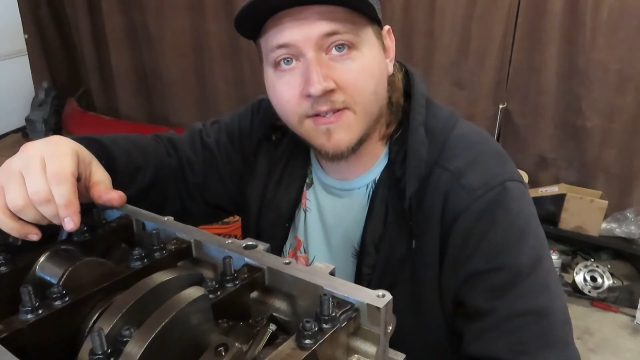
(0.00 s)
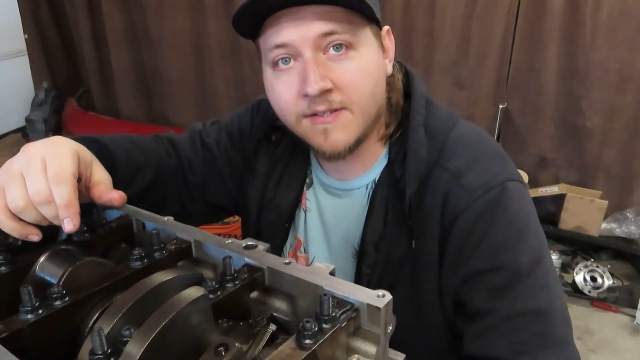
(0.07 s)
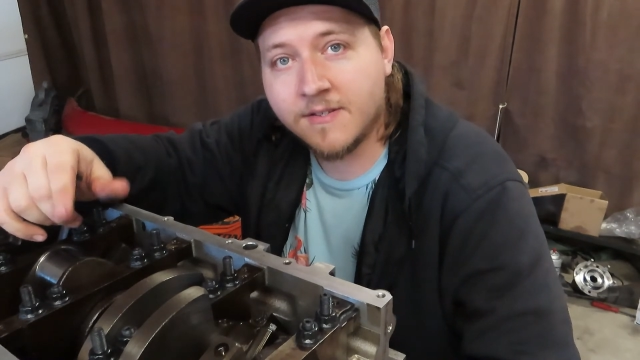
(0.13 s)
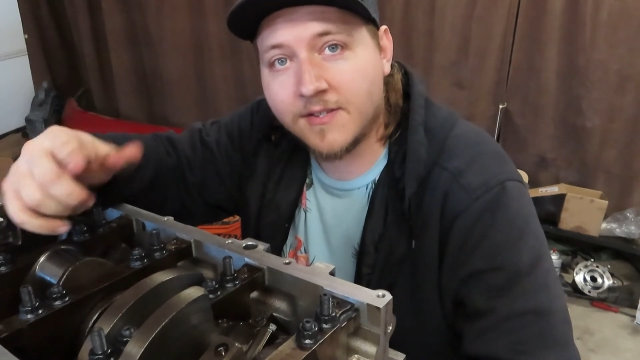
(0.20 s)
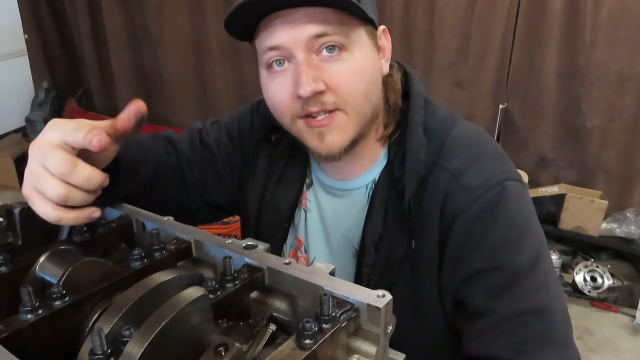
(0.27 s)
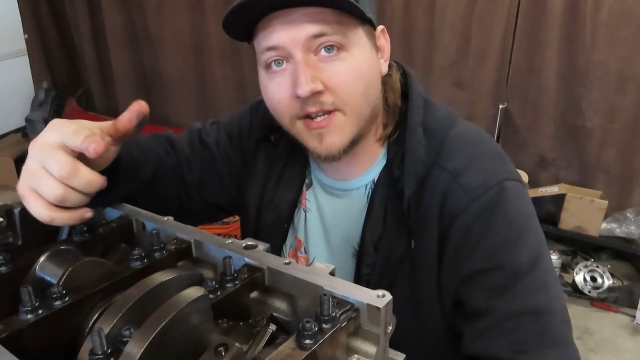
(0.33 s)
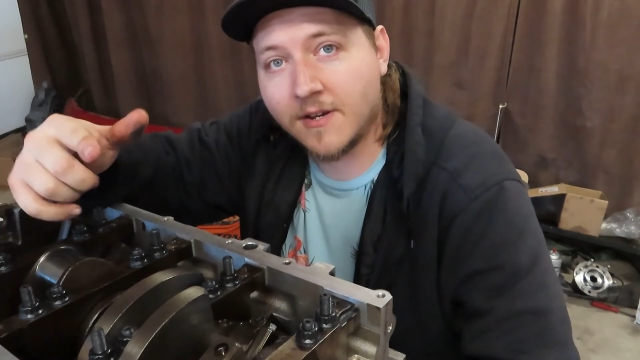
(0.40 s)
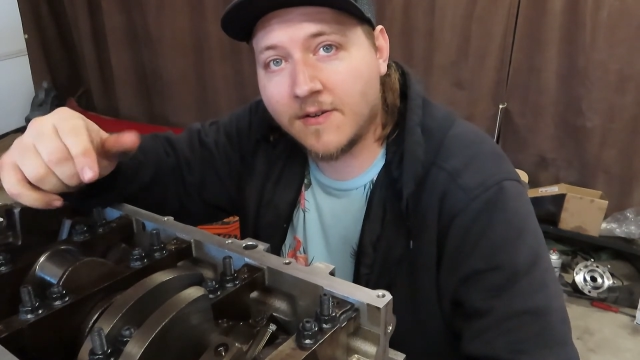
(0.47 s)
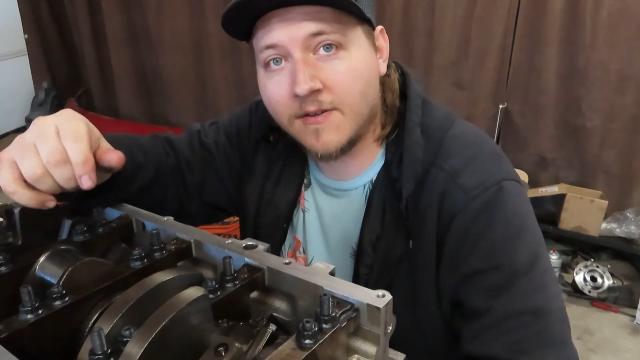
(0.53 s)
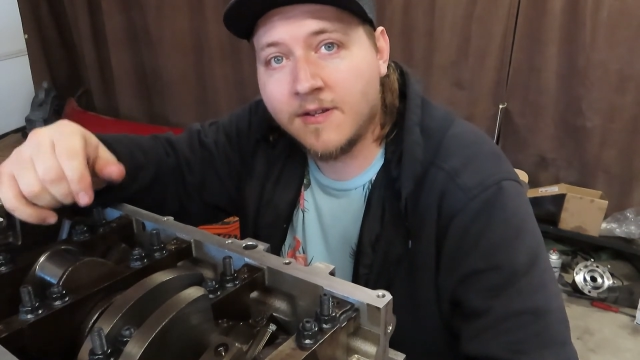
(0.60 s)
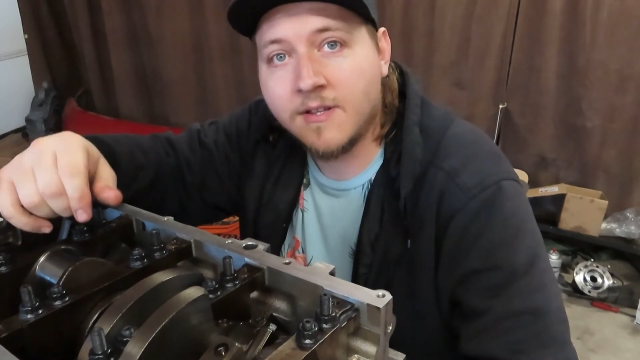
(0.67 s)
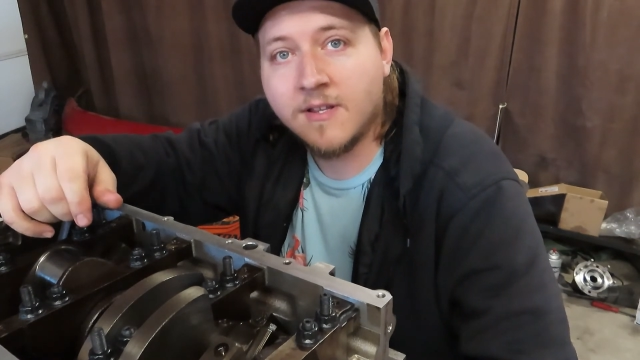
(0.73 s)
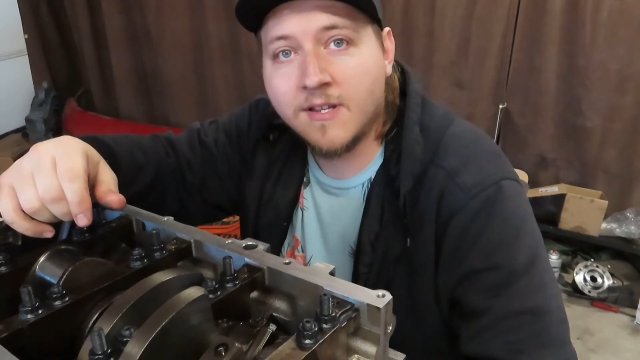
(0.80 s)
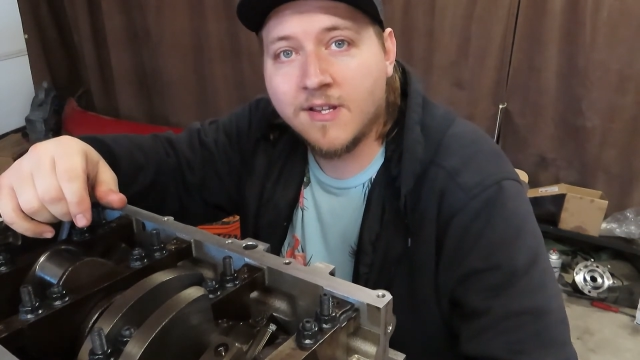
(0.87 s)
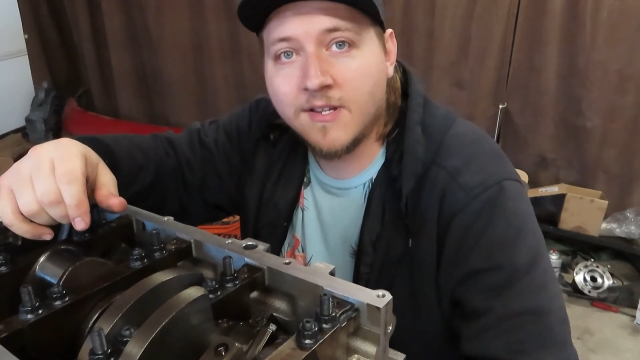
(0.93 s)
So,
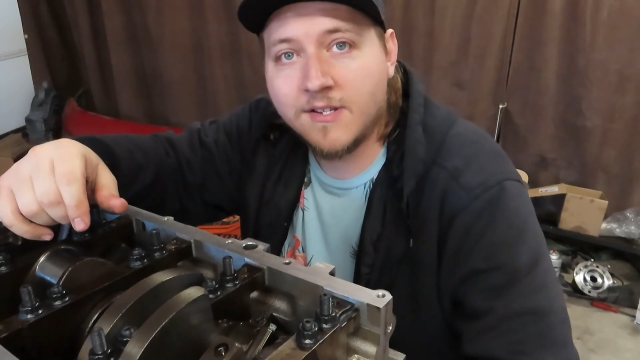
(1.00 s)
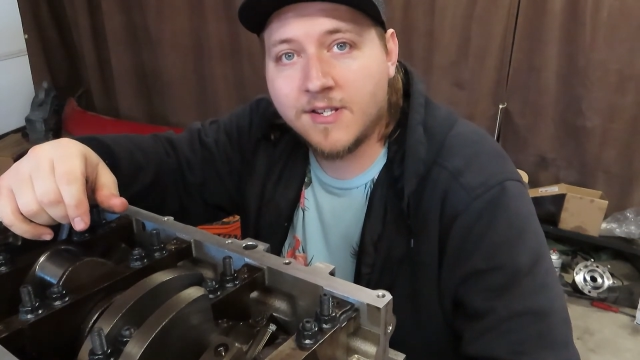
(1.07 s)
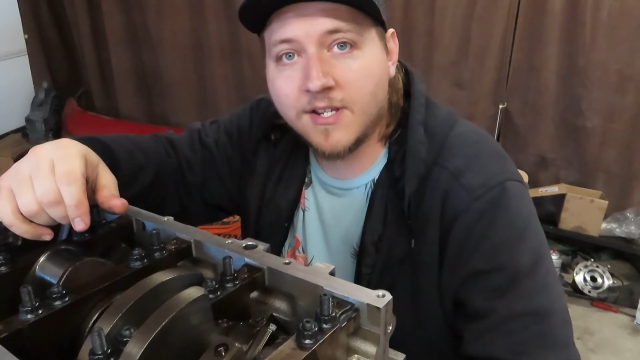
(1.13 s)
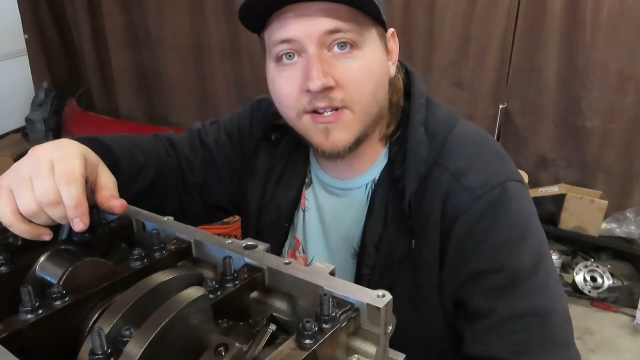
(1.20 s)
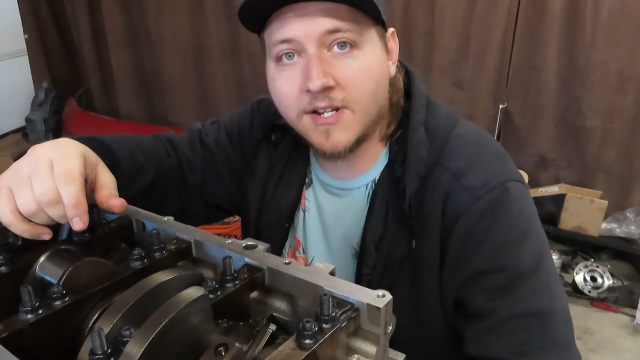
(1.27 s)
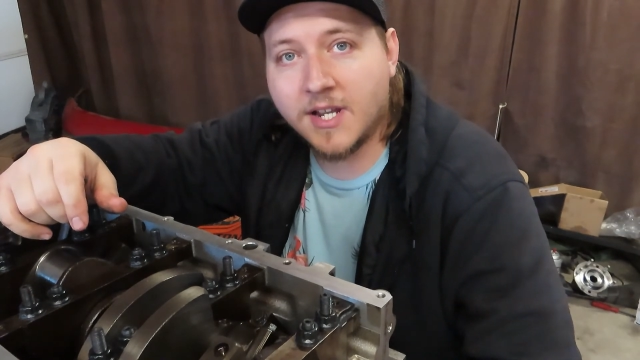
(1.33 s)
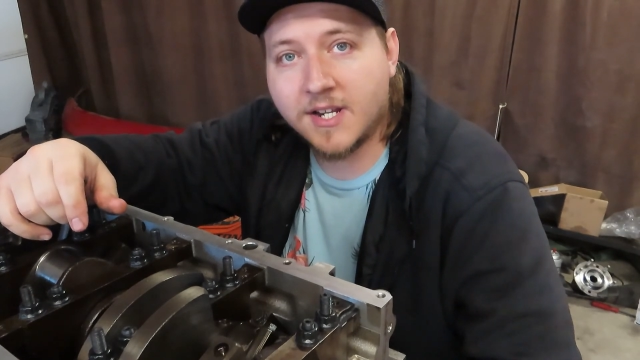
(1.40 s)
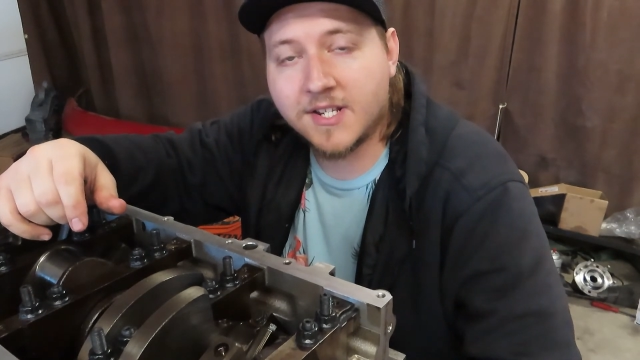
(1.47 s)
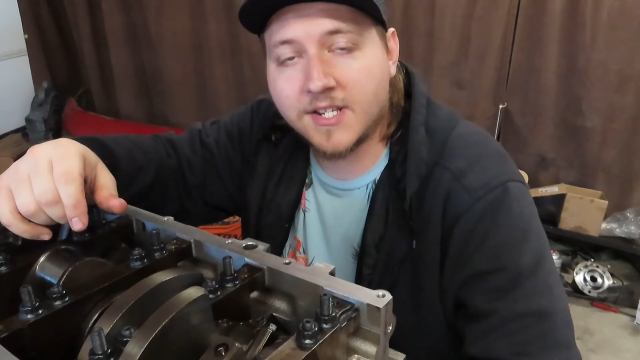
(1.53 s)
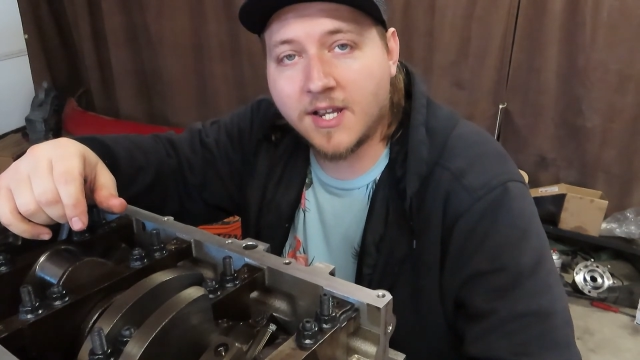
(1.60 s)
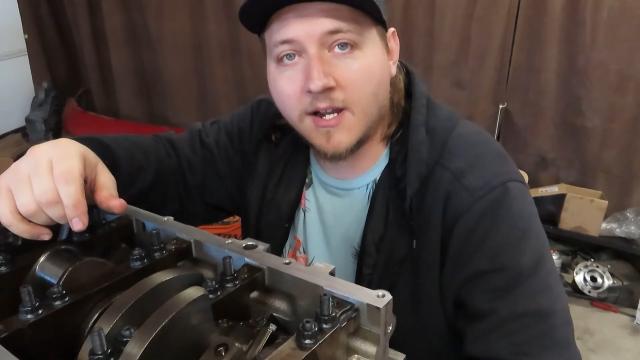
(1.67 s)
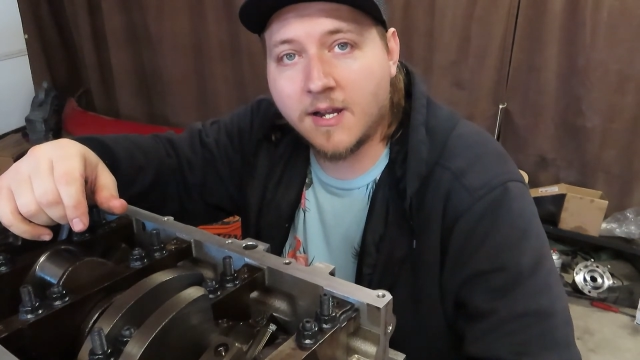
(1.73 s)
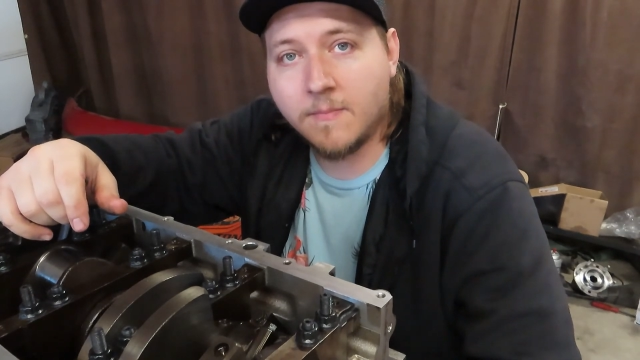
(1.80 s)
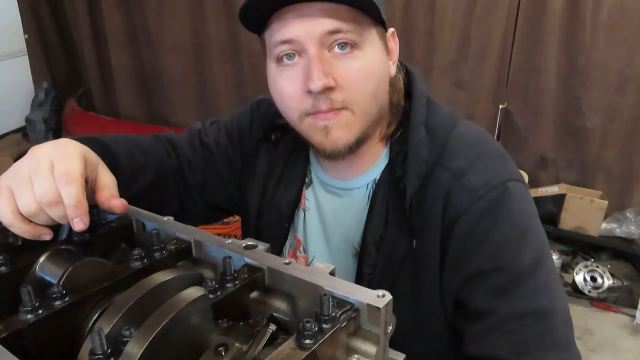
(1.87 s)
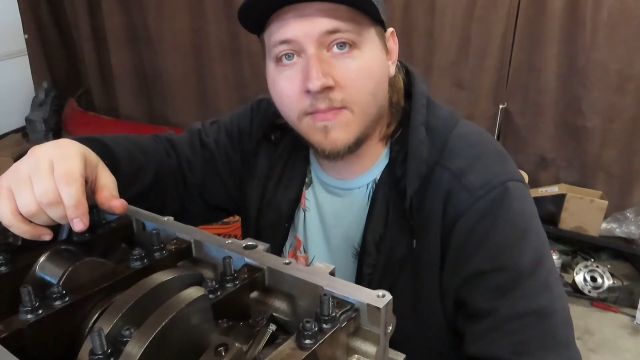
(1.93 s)
till next
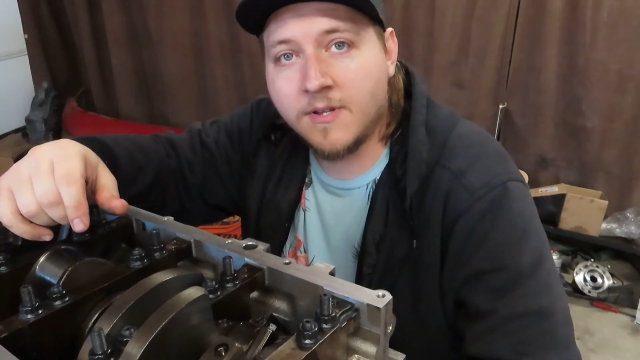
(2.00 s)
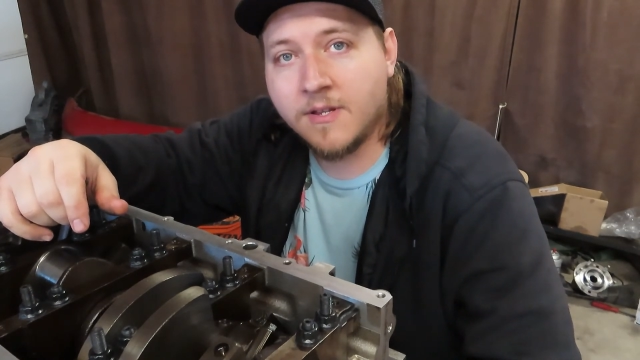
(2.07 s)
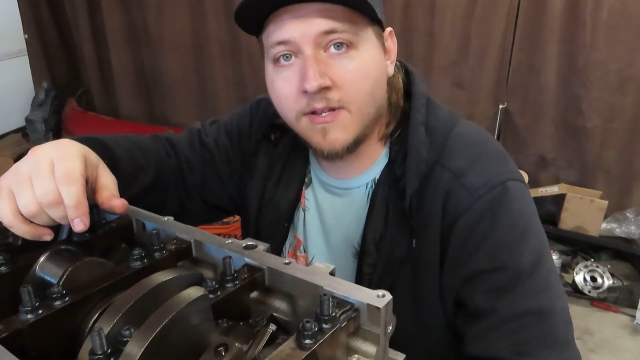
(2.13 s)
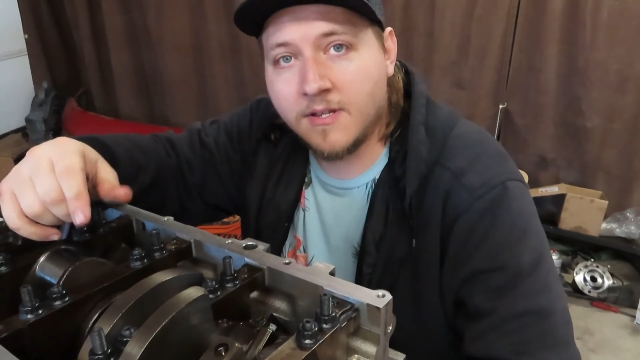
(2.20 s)
time,